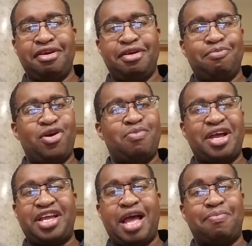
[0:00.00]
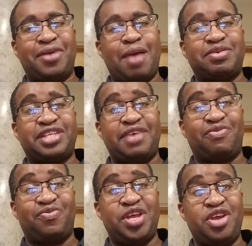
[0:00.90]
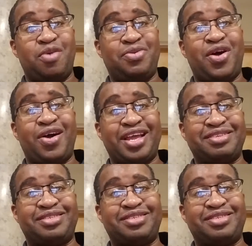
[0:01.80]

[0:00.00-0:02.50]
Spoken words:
Part of my campus life video blog and